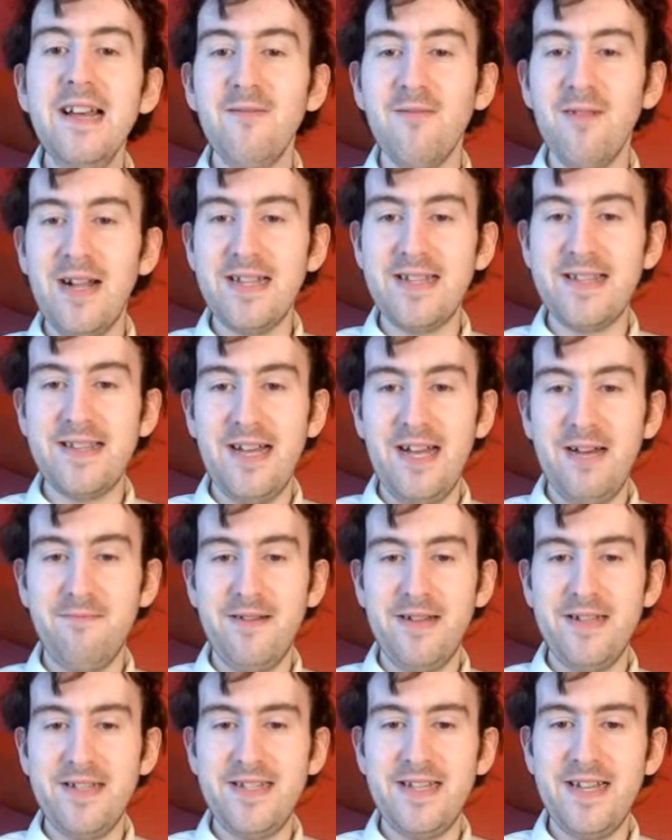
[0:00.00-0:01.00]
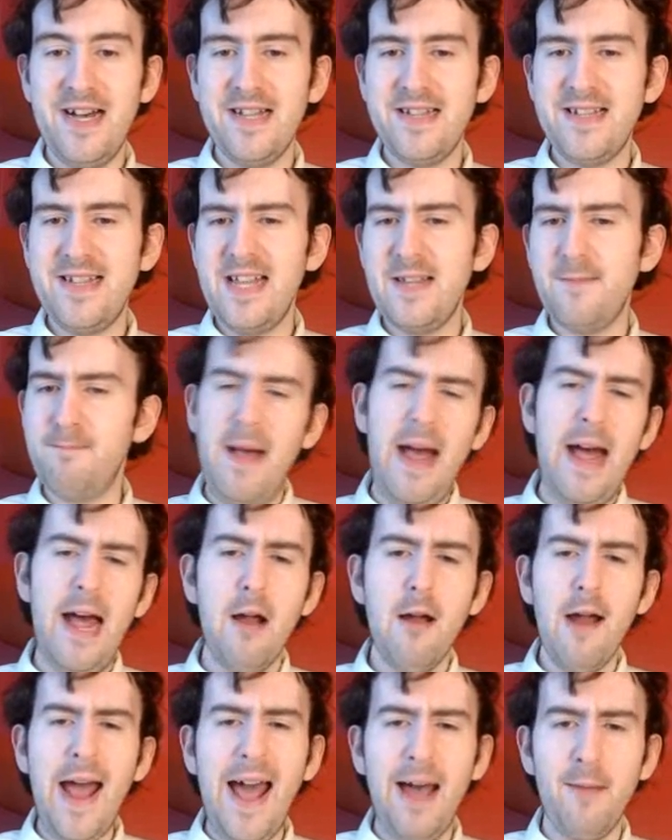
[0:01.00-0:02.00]
Would someone shut this
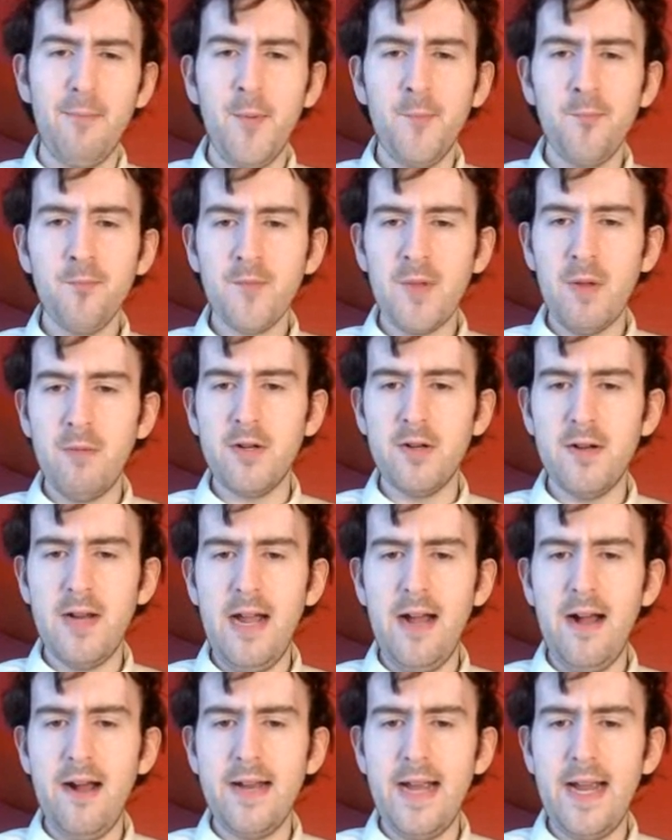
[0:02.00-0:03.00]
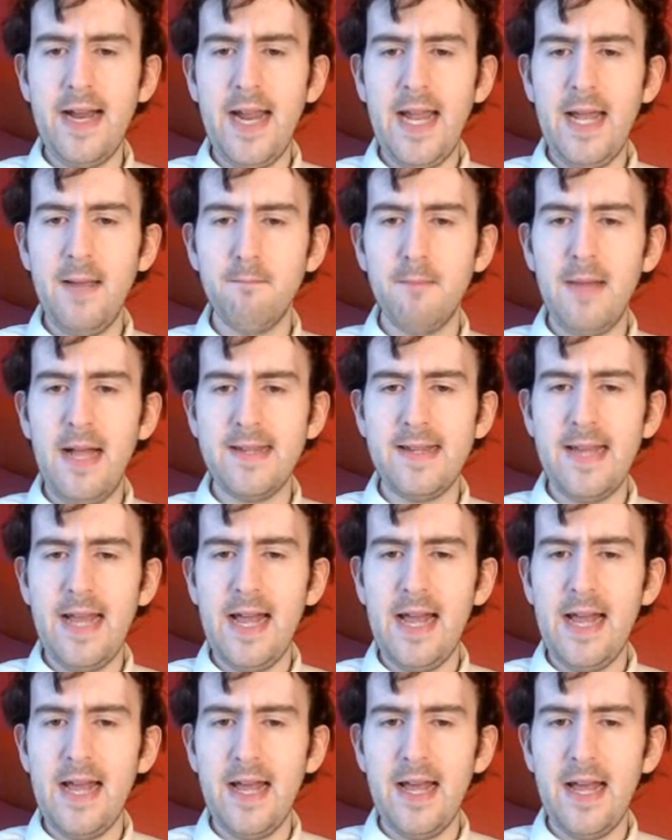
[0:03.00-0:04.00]
bell up? I'm drowning in my
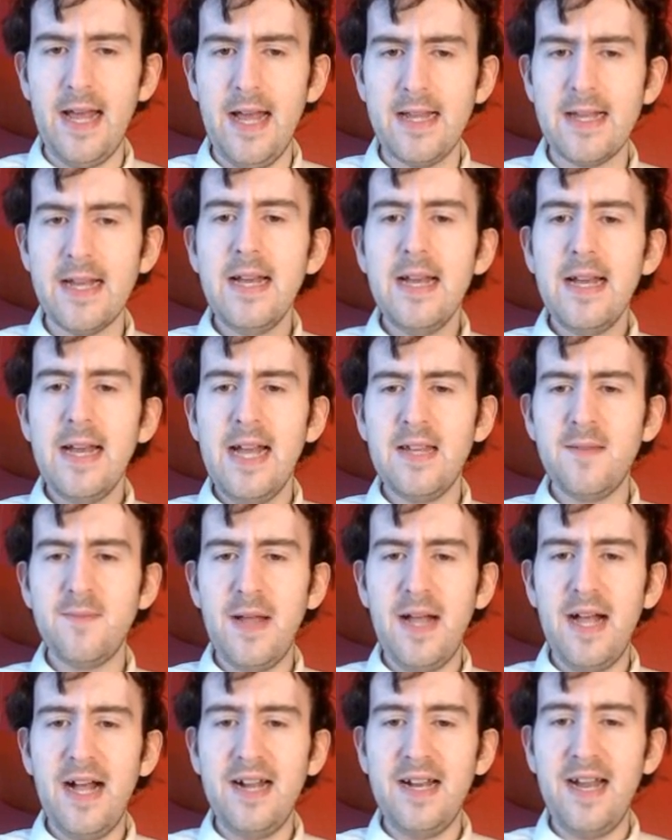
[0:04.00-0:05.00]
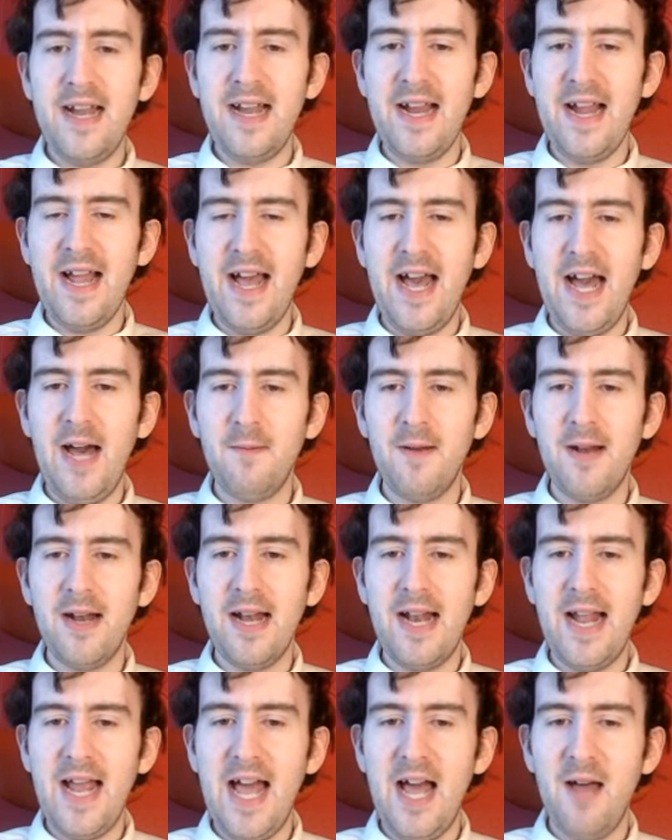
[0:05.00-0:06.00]
tears. It's funny, I'm
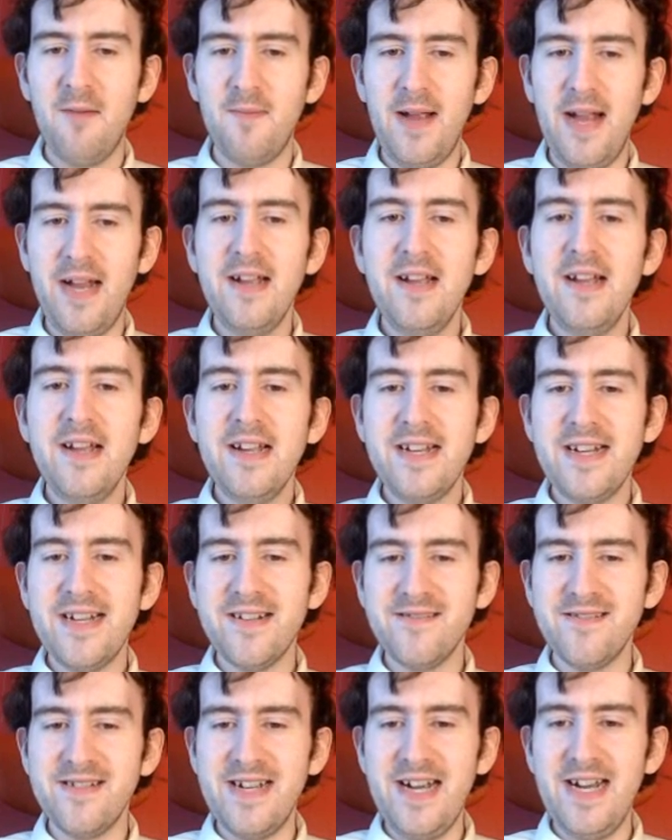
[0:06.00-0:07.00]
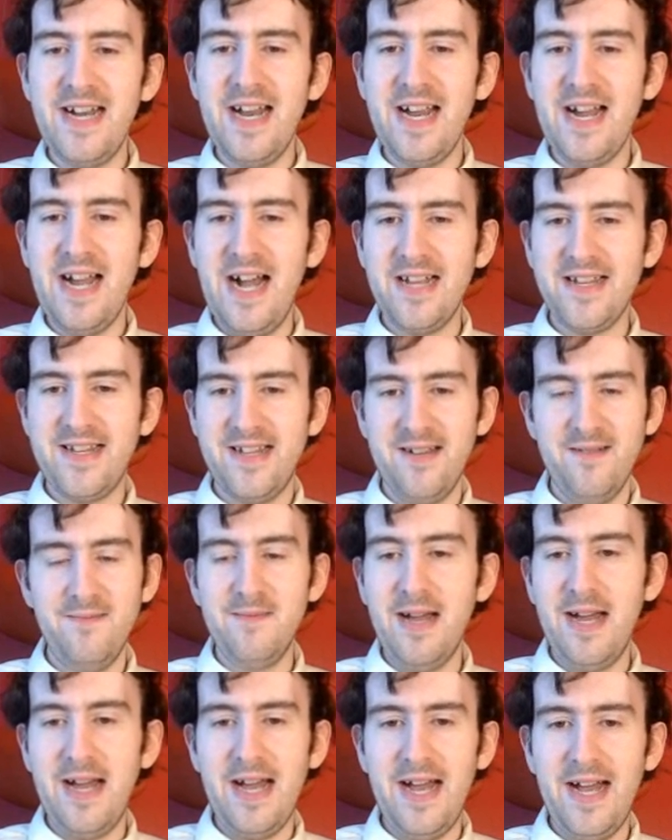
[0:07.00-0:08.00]
laughing. You really are too
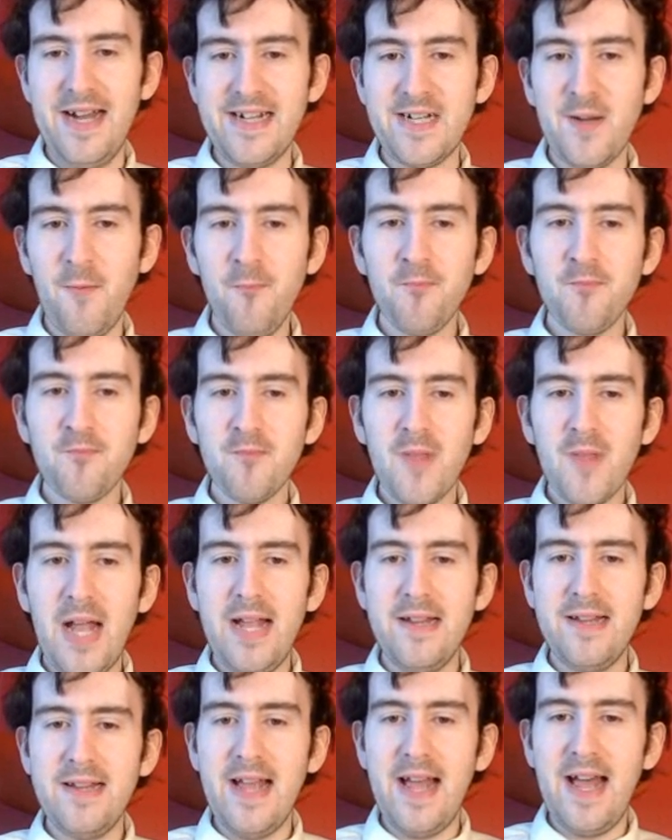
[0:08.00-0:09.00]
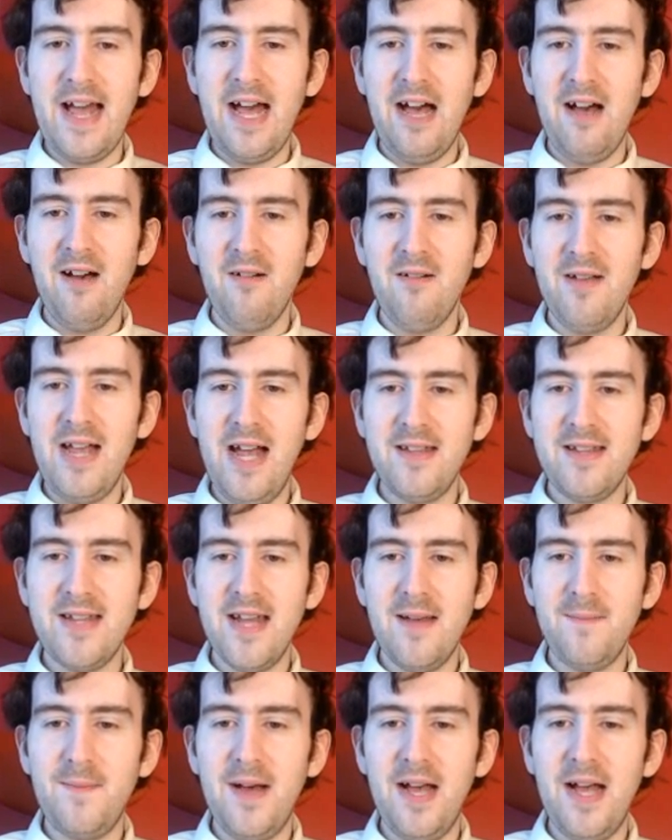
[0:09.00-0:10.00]
much. And now with
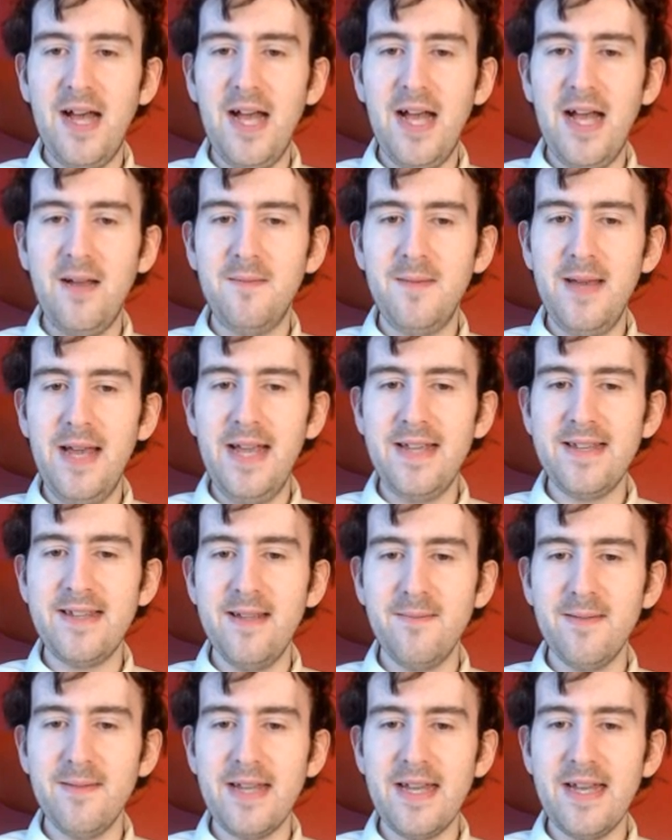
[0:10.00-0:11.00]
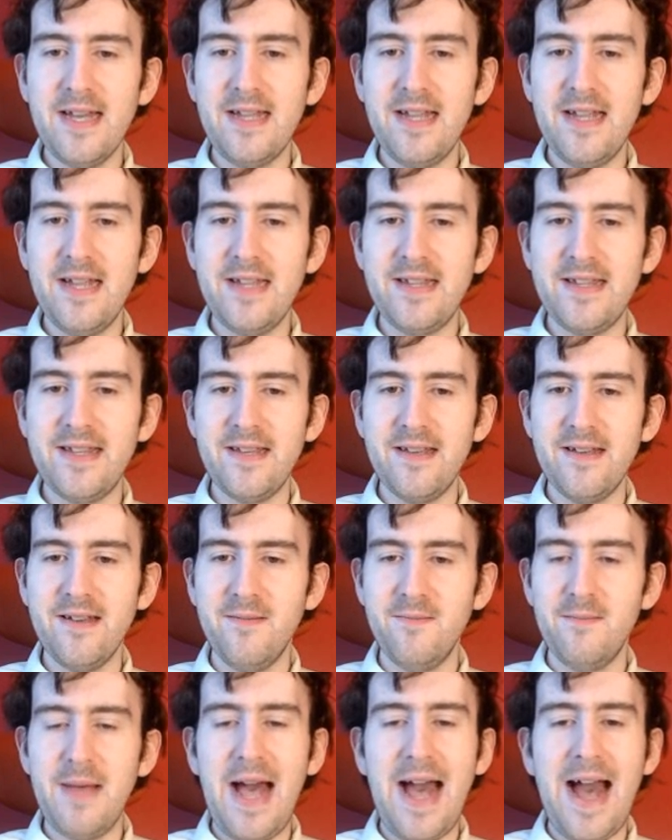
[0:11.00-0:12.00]
your permission, I'm gonna
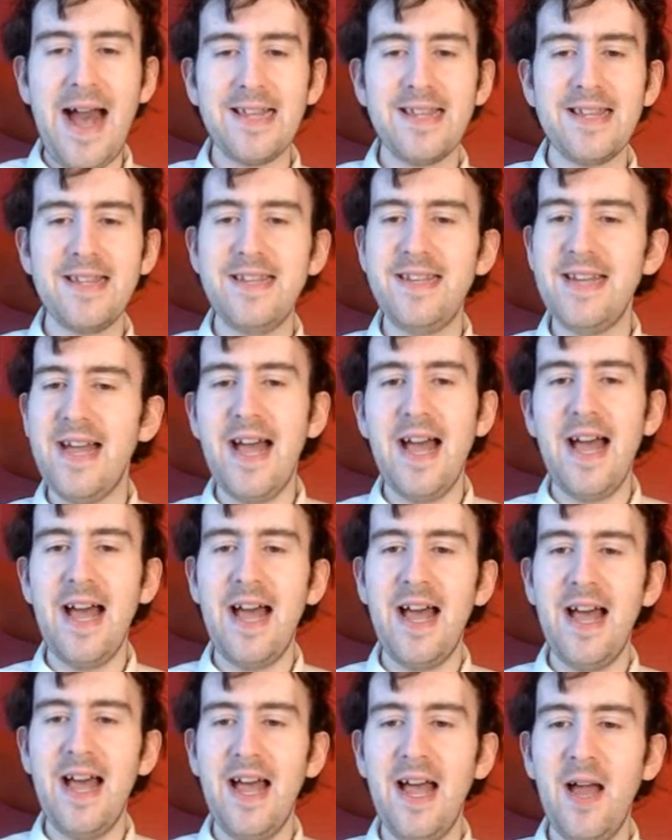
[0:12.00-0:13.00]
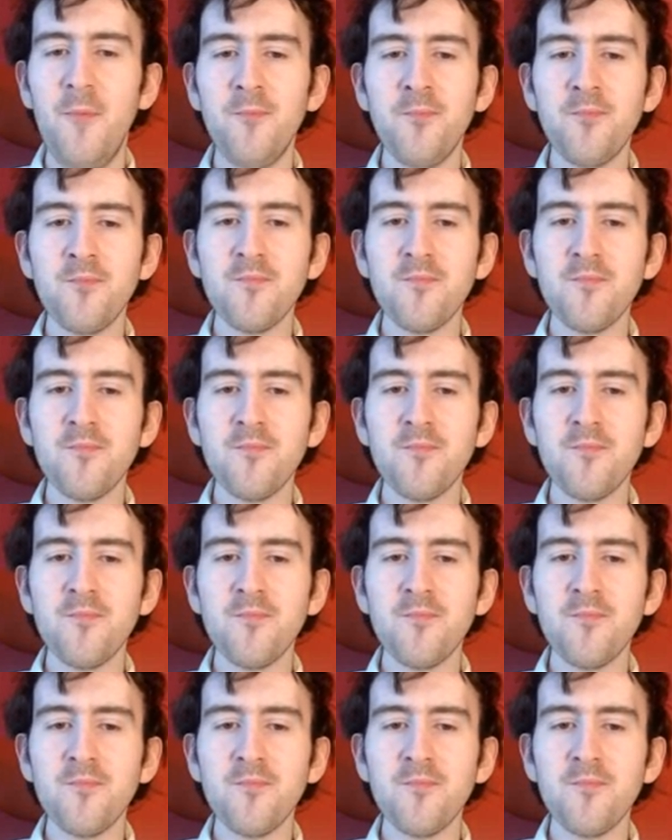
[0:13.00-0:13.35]
do my stuff.